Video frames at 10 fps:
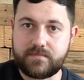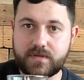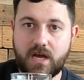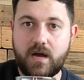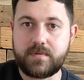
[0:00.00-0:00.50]

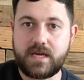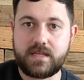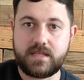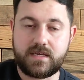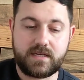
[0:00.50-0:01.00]

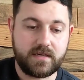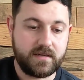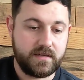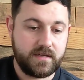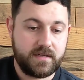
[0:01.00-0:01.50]
carbonate the
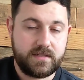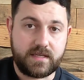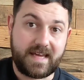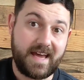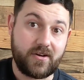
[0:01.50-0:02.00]

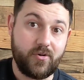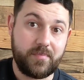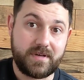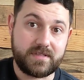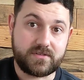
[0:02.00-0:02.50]
keg up,
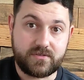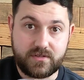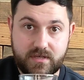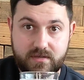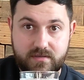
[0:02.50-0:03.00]
it's going
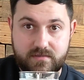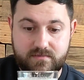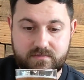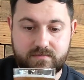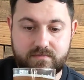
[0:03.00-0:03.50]
to
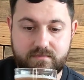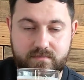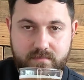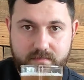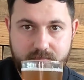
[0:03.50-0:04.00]

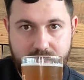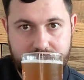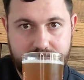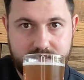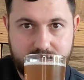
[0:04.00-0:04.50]
be a
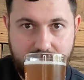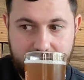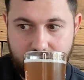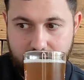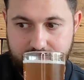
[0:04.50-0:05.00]
decent
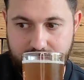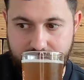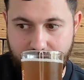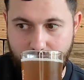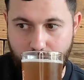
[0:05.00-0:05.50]
head on it for
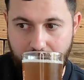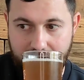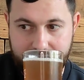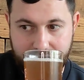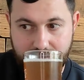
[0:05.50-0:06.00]
a whole
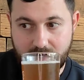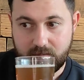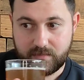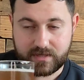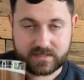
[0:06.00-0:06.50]
pint.
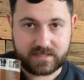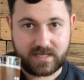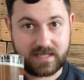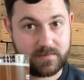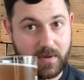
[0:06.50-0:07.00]
But as I
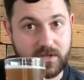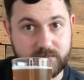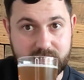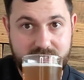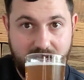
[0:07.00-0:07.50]
say, this bottle's
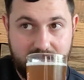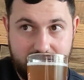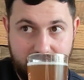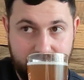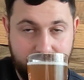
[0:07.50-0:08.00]
been sat in
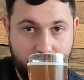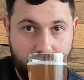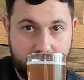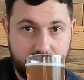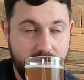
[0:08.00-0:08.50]
there for a
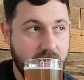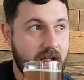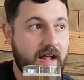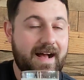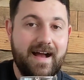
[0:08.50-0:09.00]
while.
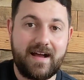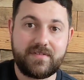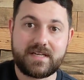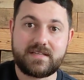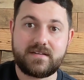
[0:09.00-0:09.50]
I have
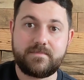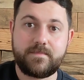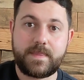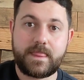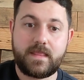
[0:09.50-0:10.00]
had
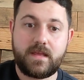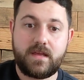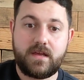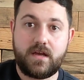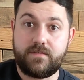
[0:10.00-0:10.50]

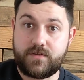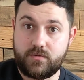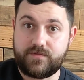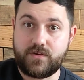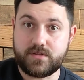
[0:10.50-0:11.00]
a few
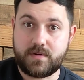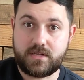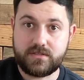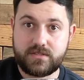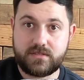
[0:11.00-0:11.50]
of the other
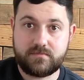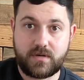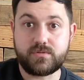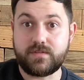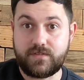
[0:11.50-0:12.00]
bottles,
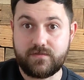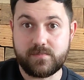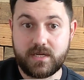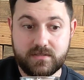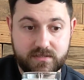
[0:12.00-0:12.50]
most of the other
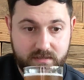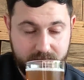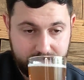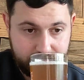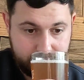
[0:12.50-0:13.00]
bottles,
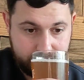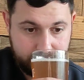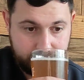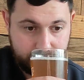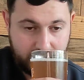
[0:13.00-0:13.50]

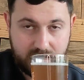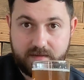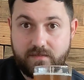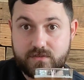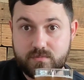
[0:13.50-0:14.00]
and I
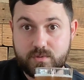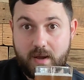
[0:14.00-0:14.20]
give some to